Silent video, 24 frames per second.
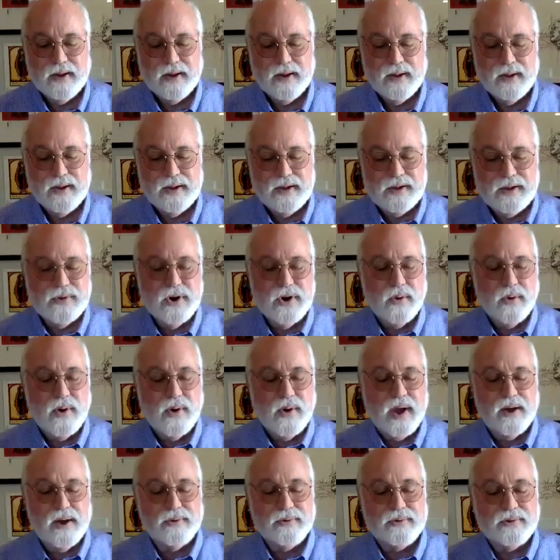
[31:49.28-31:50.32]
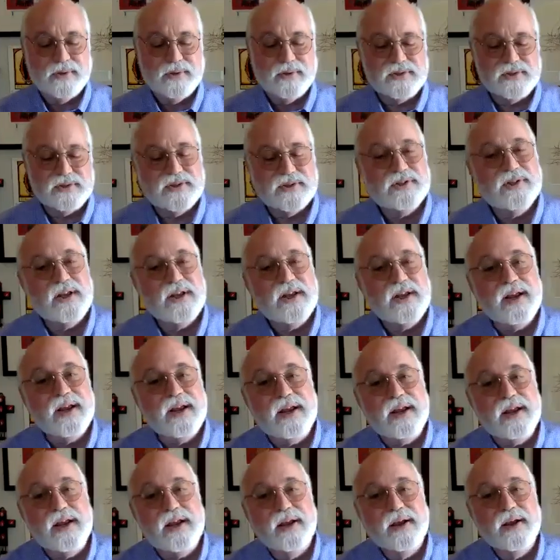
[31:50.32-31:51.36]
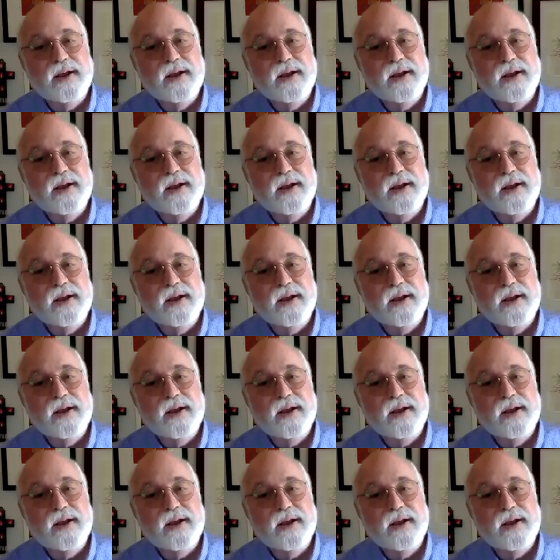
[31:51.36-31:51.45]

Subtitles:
you know how to see